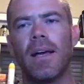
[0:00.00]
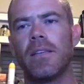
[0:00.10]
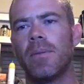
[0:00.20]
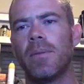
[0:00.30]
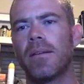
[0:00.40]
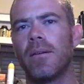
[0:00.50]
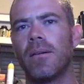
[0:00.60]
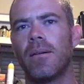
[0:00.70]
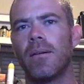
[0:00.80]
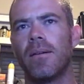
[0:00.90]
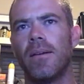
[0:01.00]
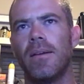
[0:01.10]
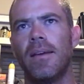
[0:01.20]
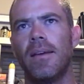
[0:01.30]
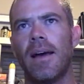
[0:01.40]
aspect.
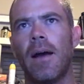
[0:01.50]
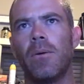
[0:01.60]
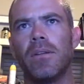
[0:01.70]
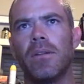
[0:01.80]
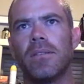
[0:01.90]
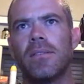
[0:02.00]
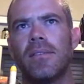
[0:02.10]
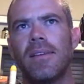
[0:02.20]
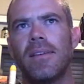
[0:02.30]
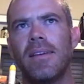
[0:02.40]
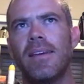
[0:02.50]
I was